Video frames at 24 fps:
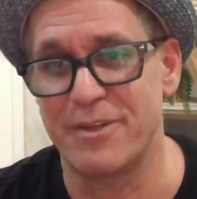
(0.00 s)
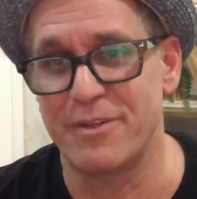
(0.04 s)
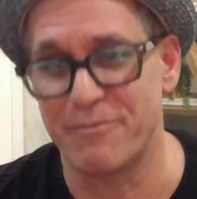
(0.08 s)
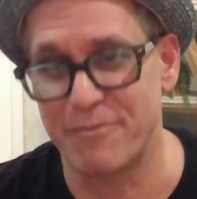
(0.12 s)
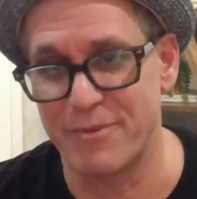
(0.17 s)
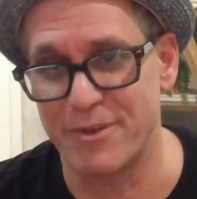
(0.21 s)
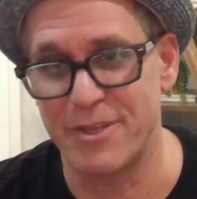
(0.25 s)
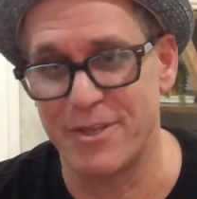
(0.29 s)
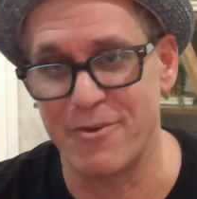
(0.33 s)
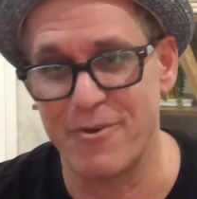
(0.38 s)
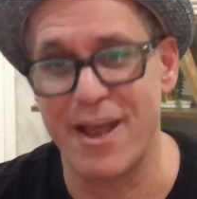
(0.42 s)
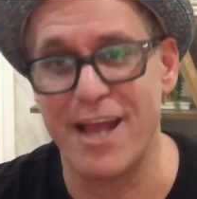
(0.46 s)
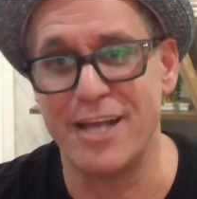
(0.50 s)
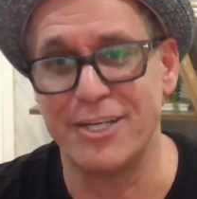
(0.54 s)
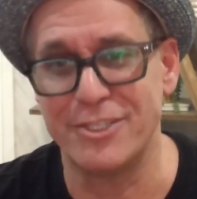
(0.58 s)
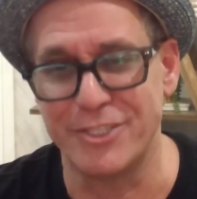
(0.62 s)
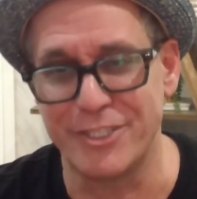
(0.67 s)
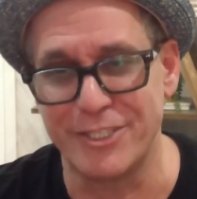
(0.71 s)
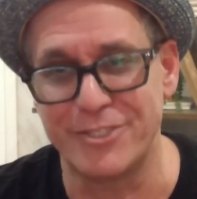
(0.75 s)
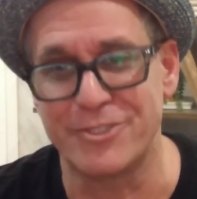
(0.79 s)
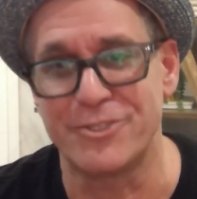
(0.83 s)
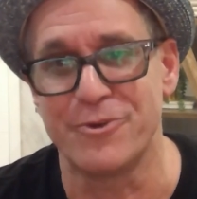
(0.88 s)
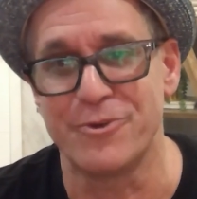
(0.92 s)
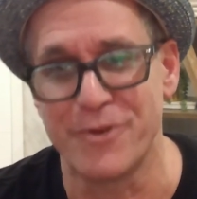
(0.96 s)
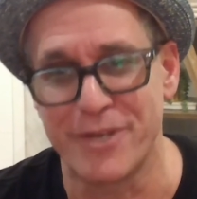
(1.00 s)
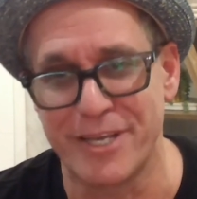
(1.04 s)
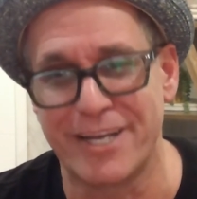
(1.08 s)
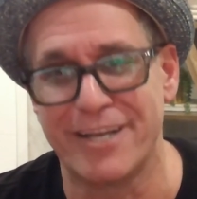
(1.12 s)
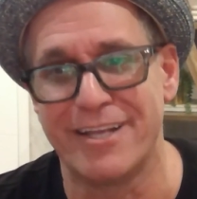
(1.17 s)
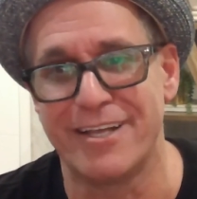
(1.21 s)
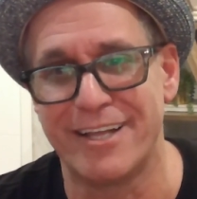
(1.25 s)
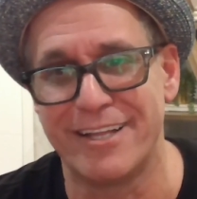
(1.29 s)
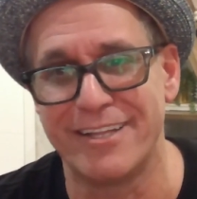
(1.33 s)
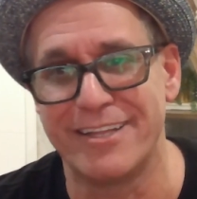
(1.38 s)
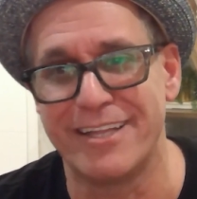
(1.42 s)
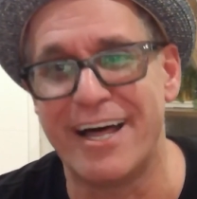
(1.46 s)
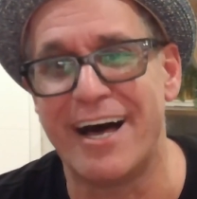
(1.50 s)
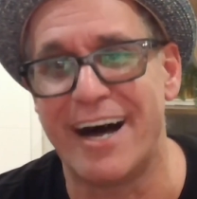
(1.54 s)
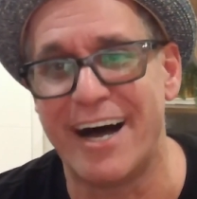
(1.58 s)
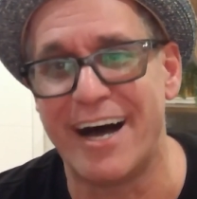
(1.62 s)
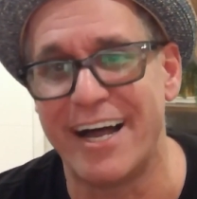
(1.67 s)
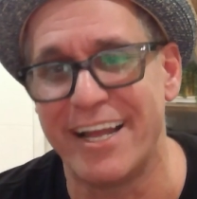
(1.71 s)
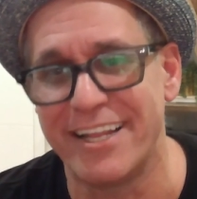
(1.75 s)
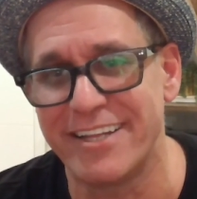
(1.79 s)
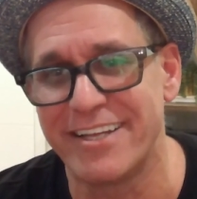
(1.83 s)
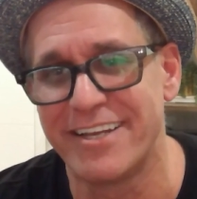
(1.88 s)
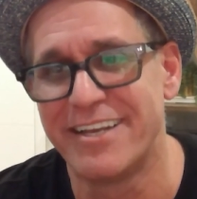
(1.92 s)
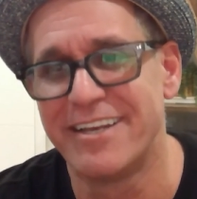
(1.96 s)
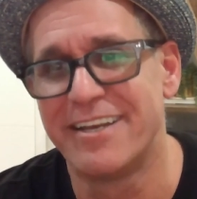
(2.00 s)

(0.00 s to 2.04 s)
but you're actually doing a lot.